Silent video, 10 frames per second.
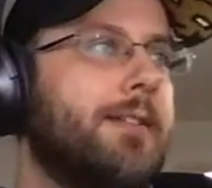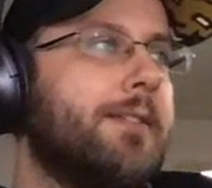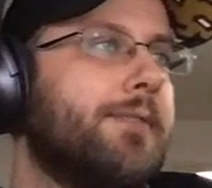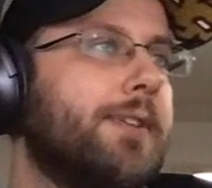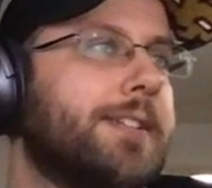
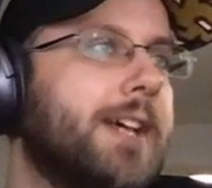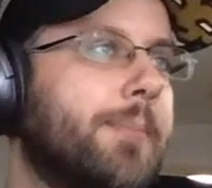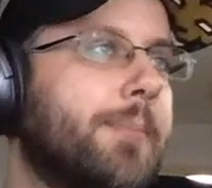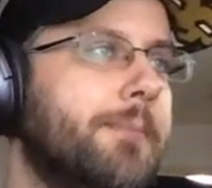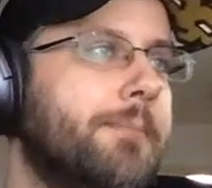for
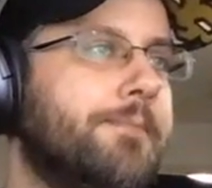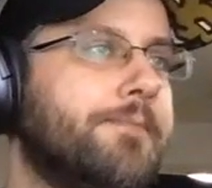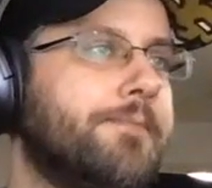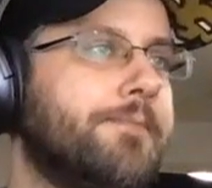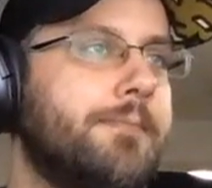example,
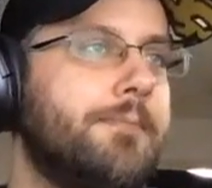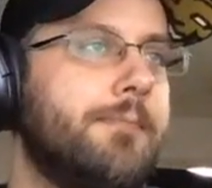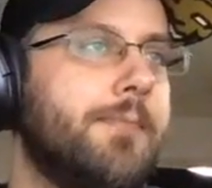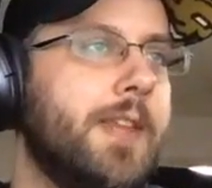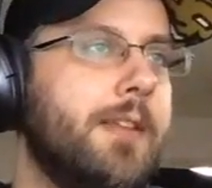
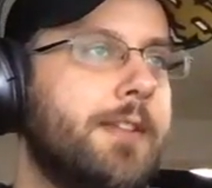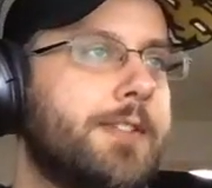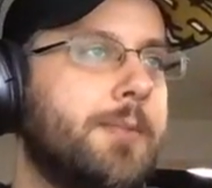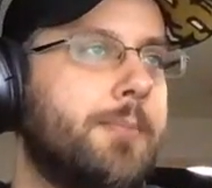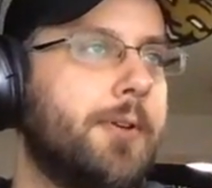this
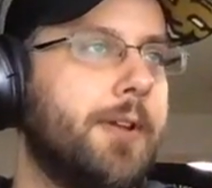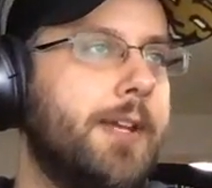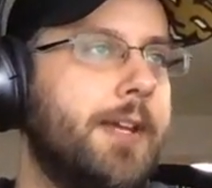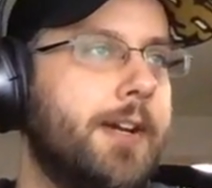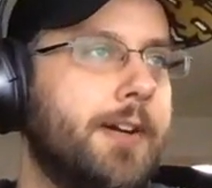component
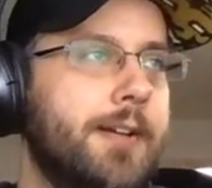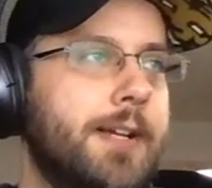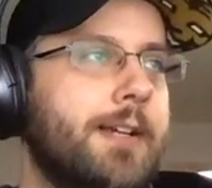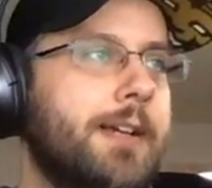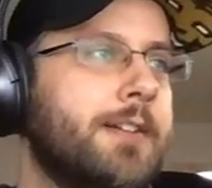here,
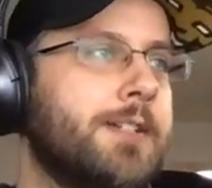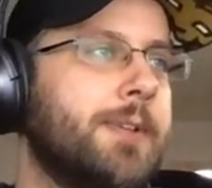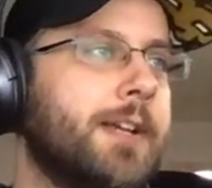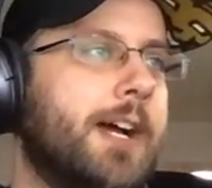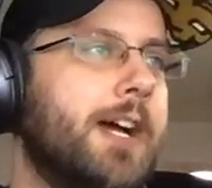and just be
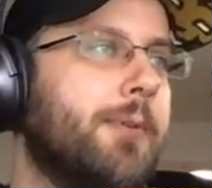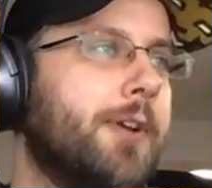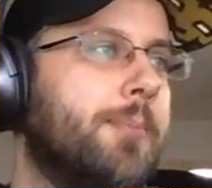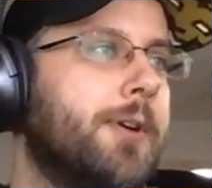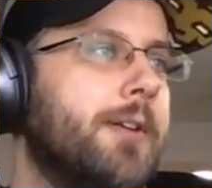like, I want
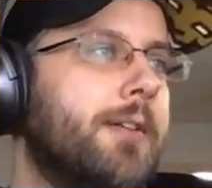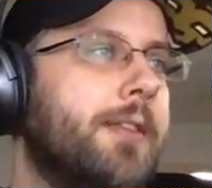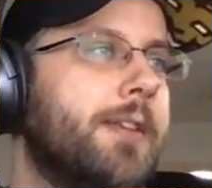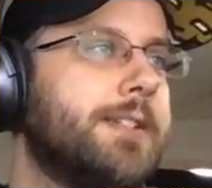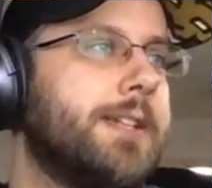to put
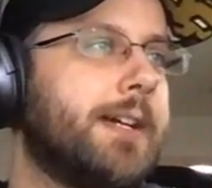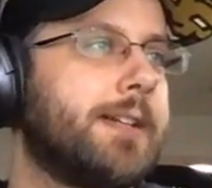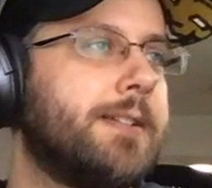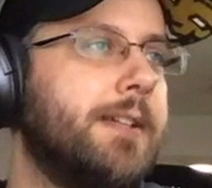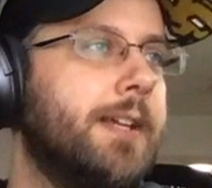this
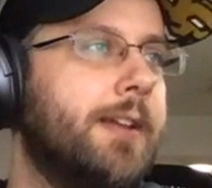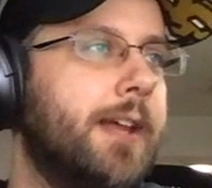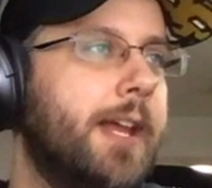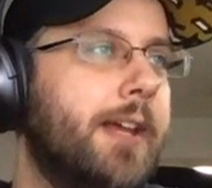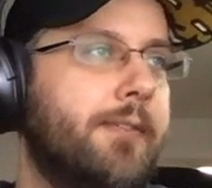text
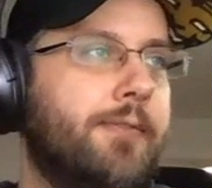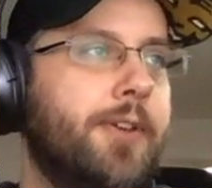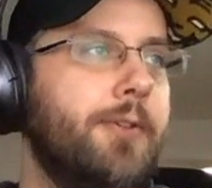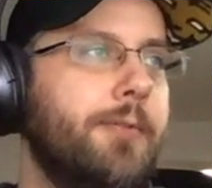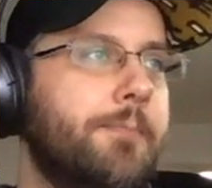in a
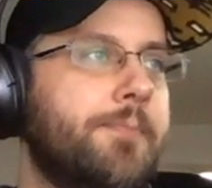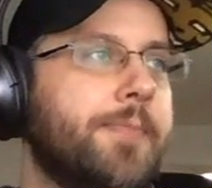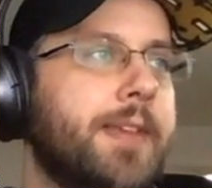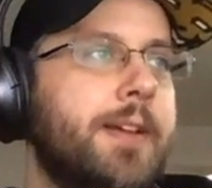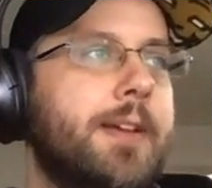view,
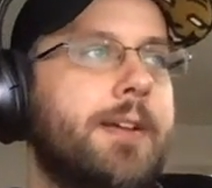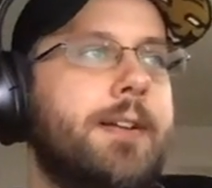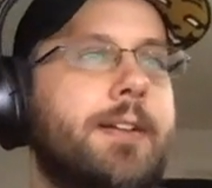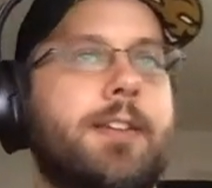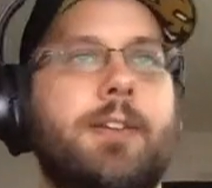
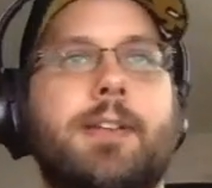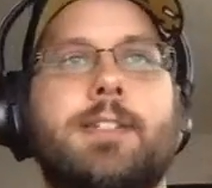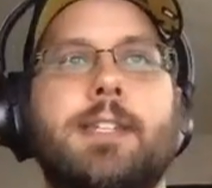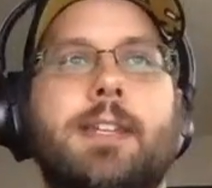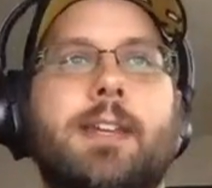you
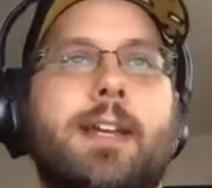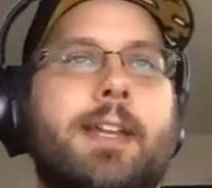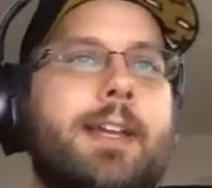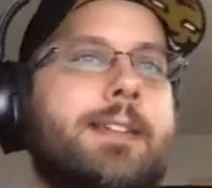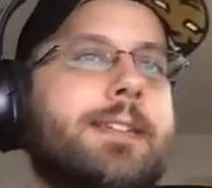can see
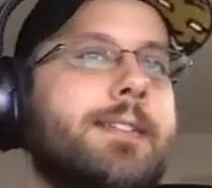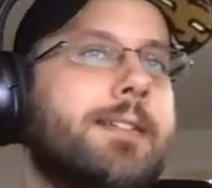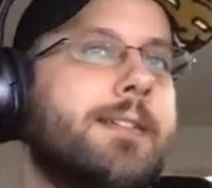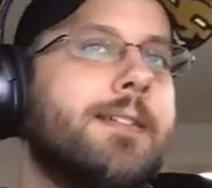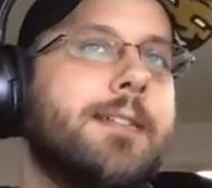that
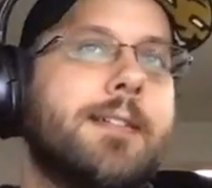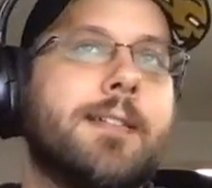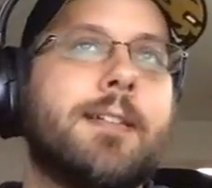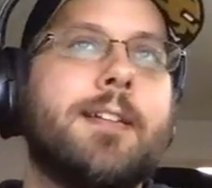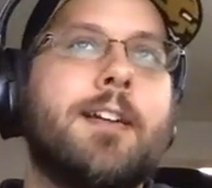it
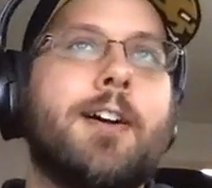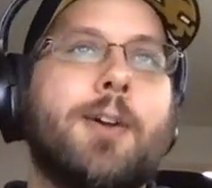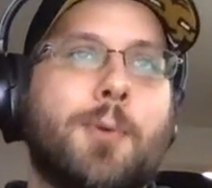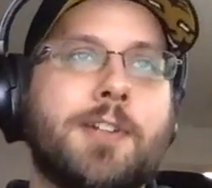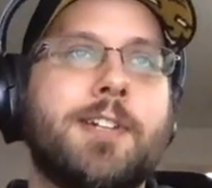
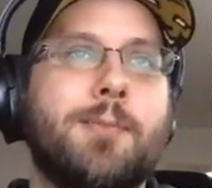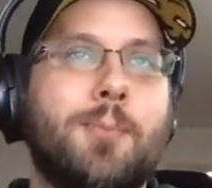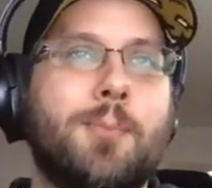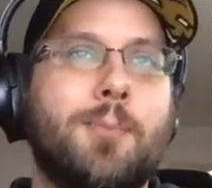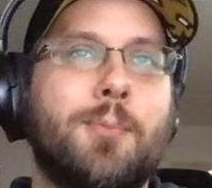works
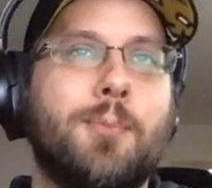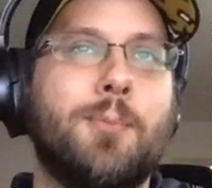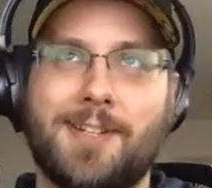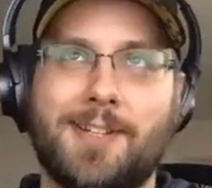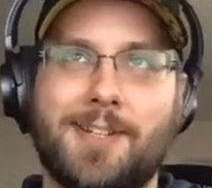on
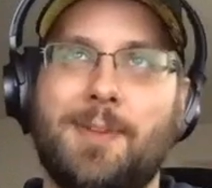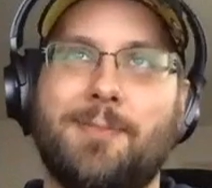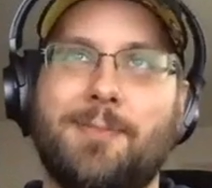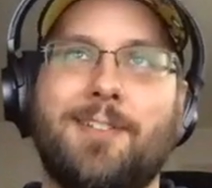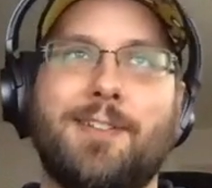web because it's
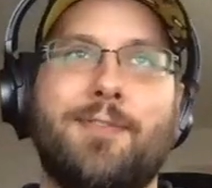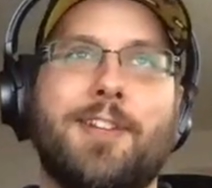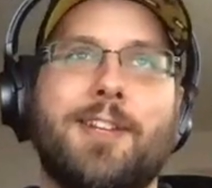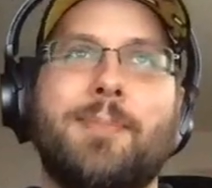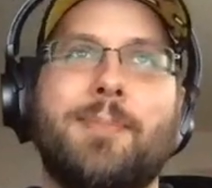being rendered
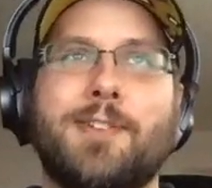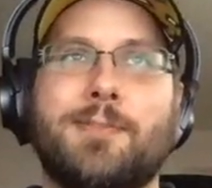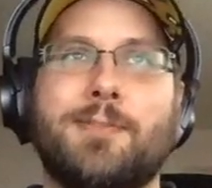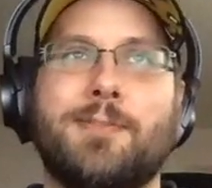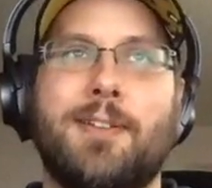differently. But if I
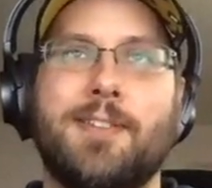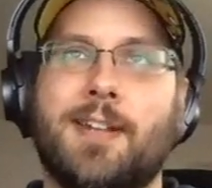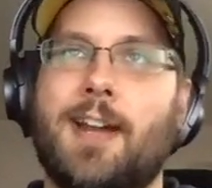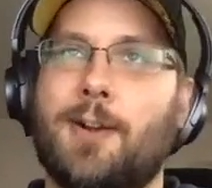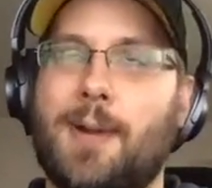was to render this
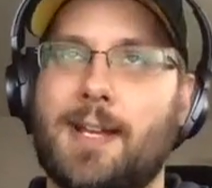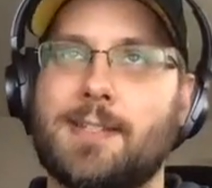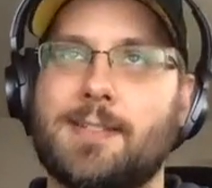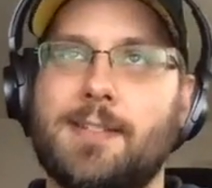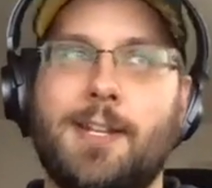on
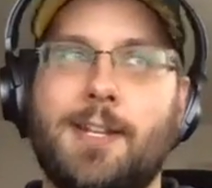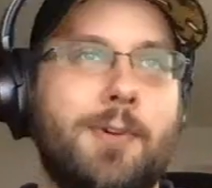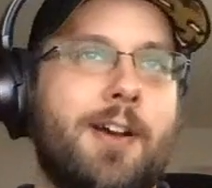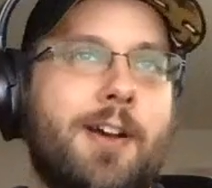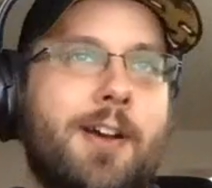iOS, it
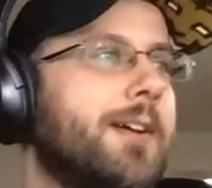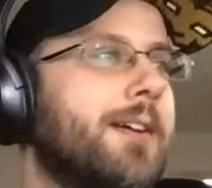would not work.